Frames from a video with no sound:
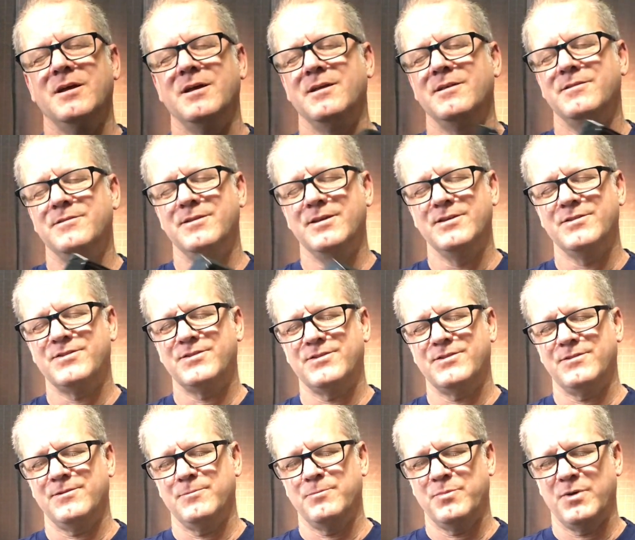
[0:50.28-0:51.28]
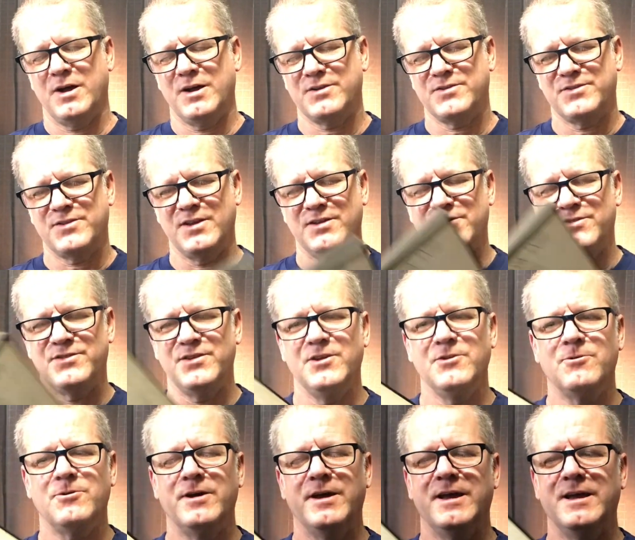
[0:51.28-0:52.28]
This box set
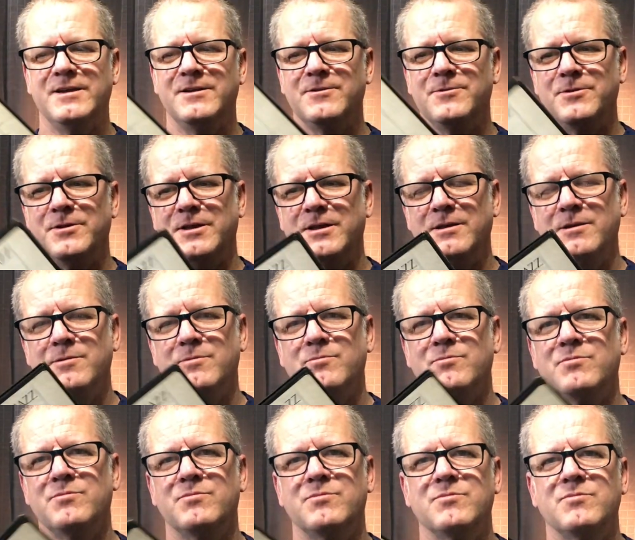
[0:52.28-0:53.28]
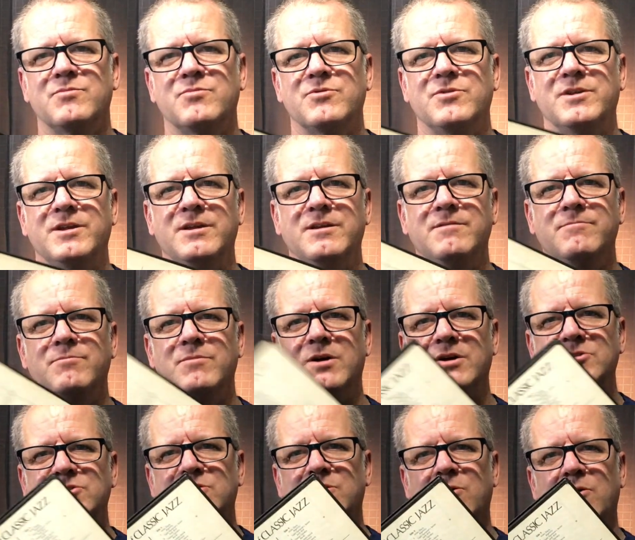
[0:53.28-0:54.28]
single-handedly pretty
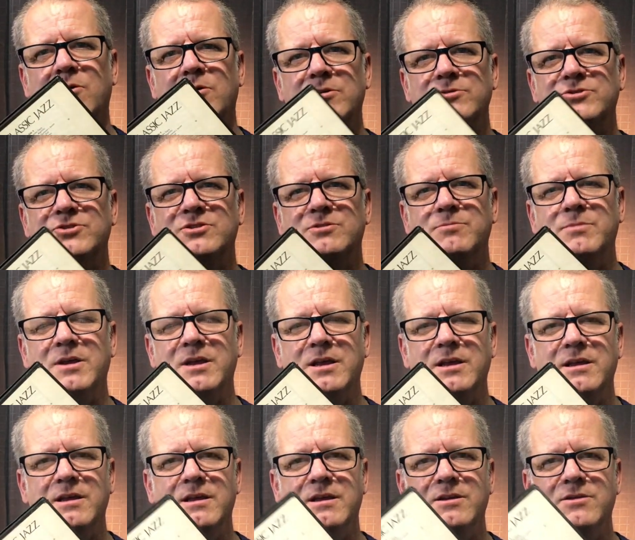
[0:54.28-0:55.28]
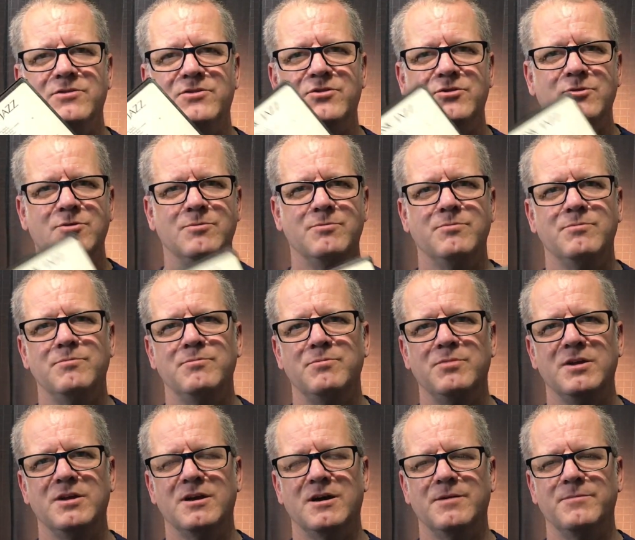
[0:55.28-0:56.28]
much launched me into
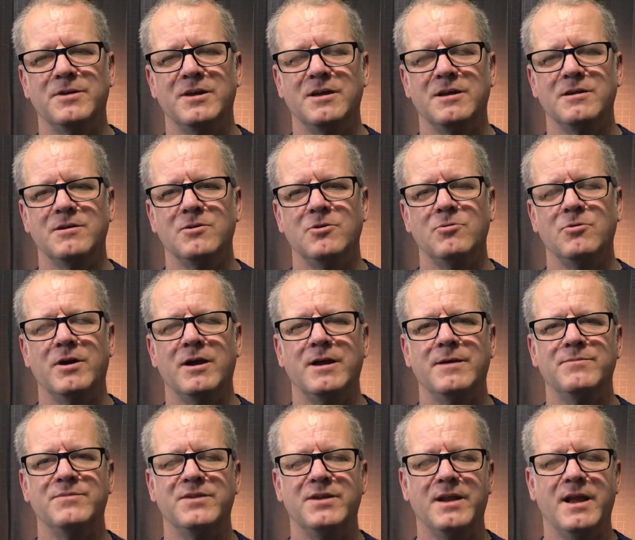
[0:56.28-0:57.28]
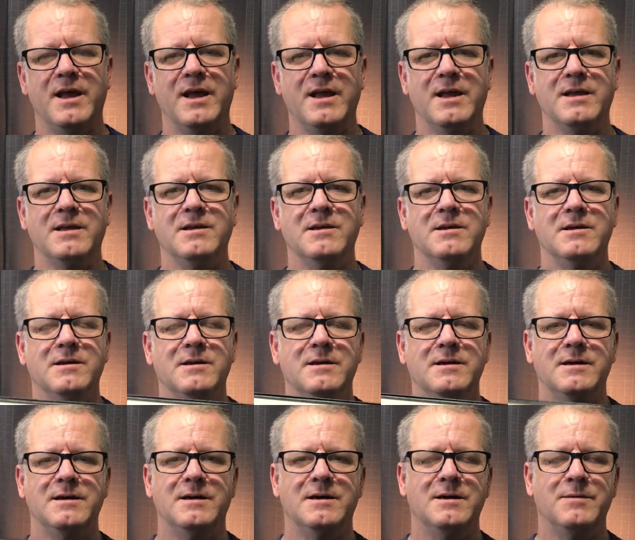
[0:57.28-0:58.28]
becoming who I am today,
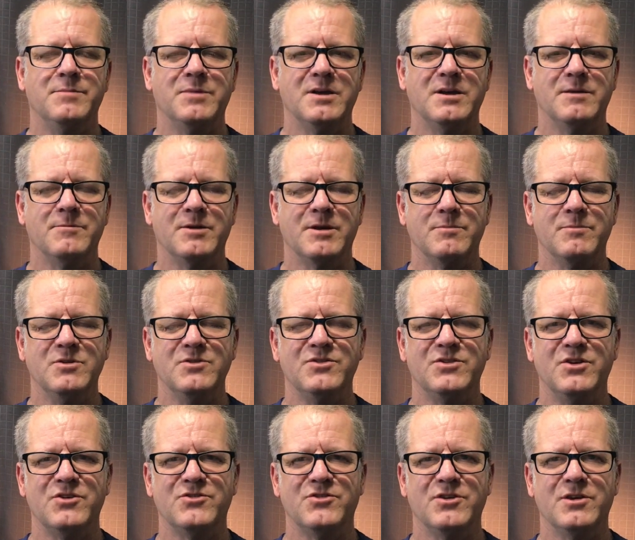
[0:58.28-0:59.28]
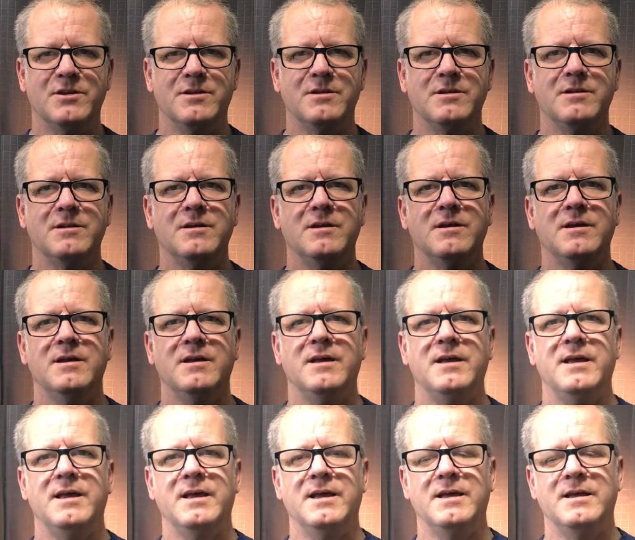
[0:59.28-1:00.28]
becoming a musician,
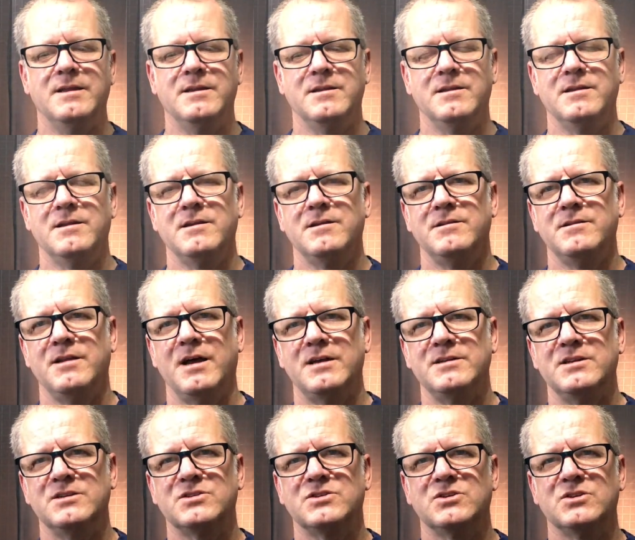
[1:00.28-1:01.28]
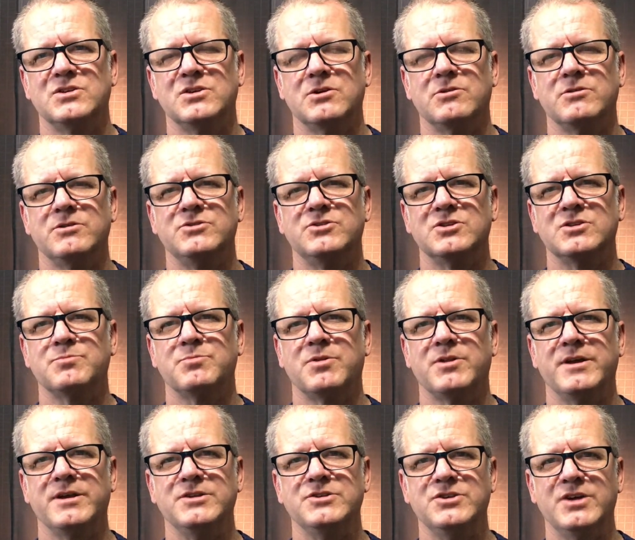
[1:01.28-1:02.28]
and not necessarily just
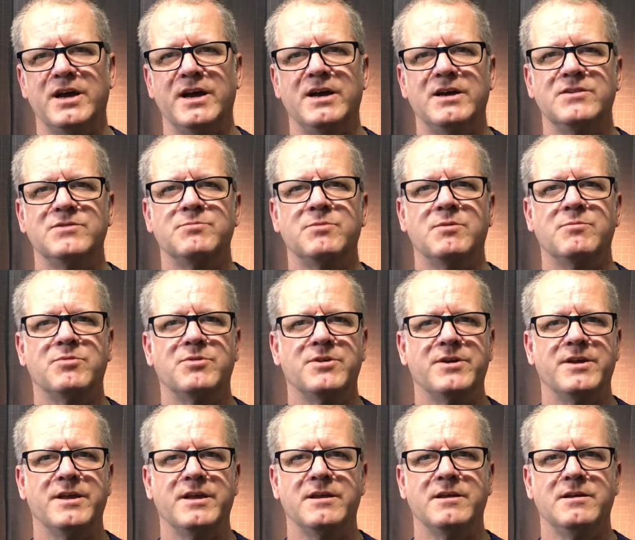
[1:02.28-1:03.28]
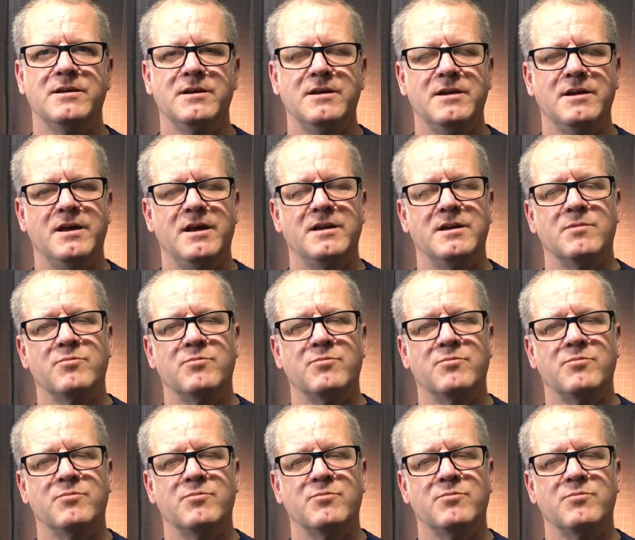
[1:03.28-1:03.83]
playing jazz, but playing and